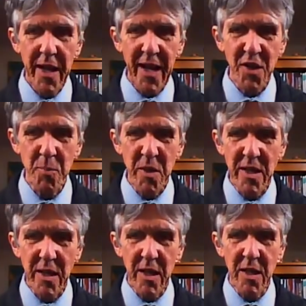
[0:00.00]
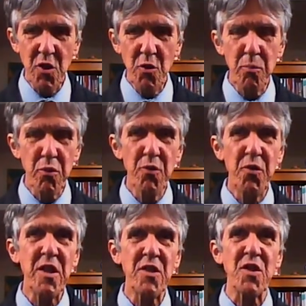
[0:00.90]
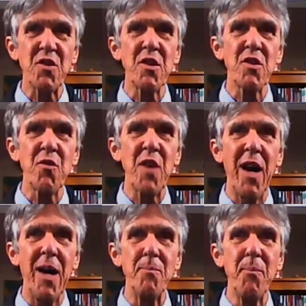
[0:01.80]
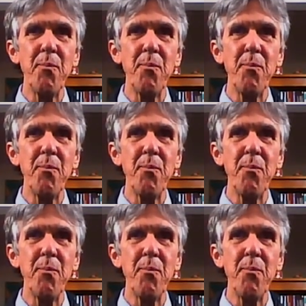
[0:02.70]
asked me, can you prove the existence of God?